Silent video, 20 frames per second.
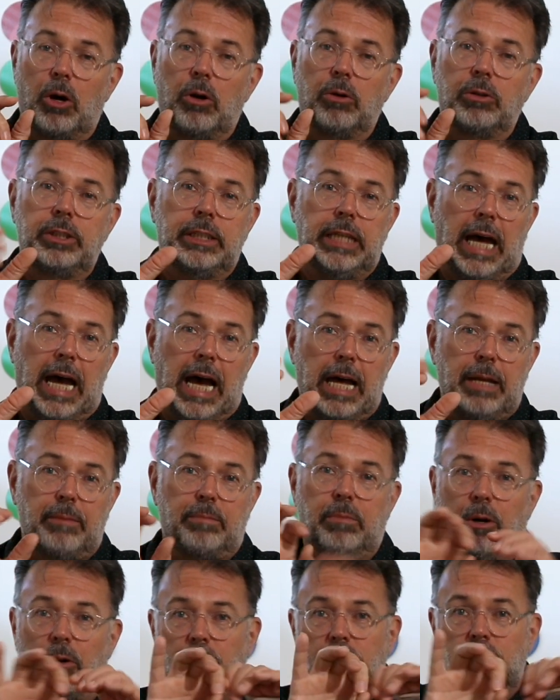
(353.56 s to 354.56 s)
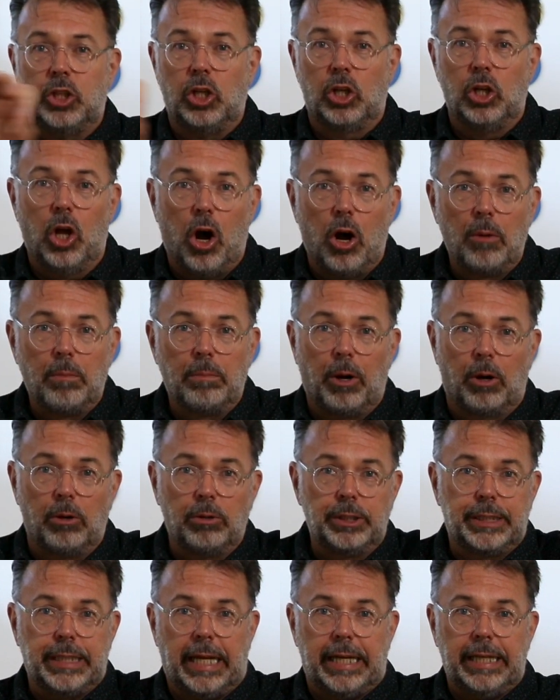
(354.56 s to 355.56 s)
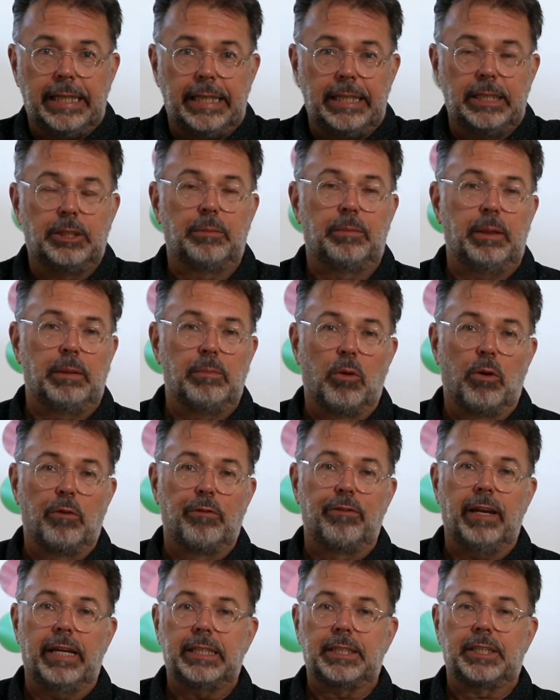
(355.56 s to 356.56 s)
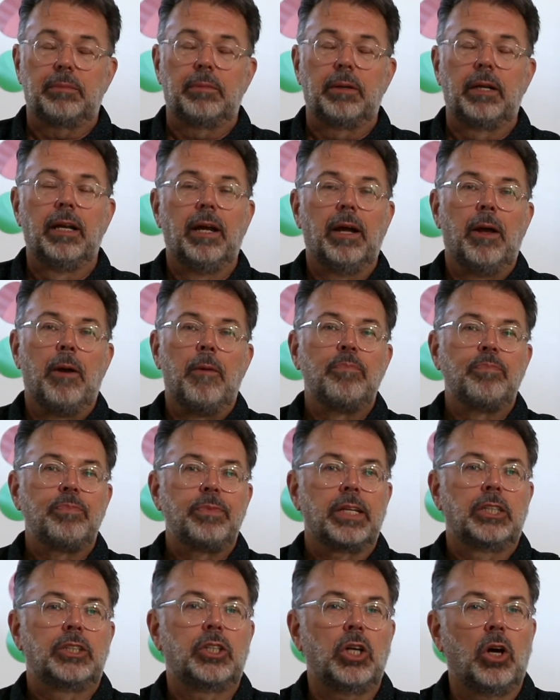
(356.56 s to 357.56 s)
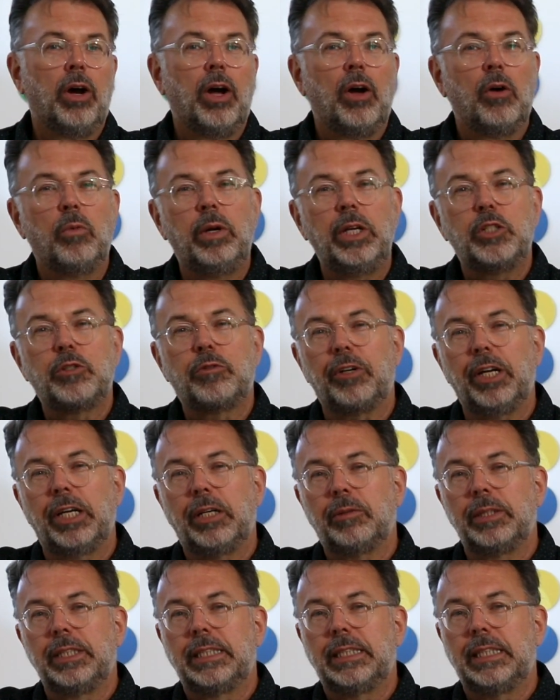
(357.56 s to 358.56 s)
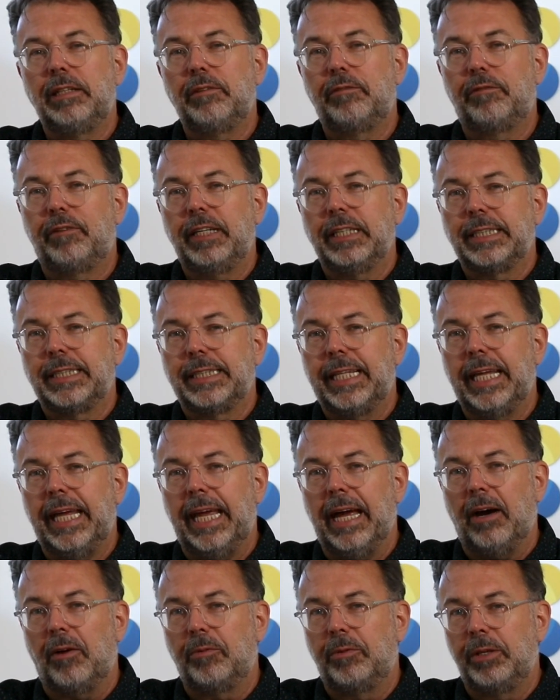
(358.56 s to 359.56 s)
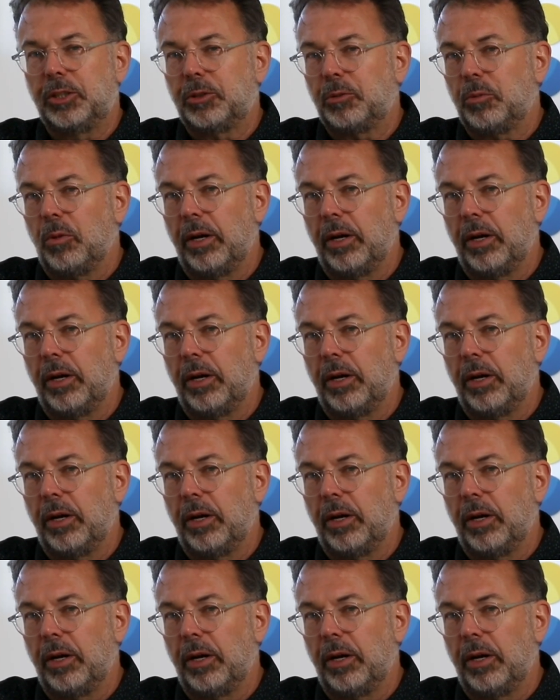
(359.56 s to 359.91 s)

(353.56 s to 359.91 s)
bones, hard bones, long bones that need to be more flexible. So which frequency fits there? Which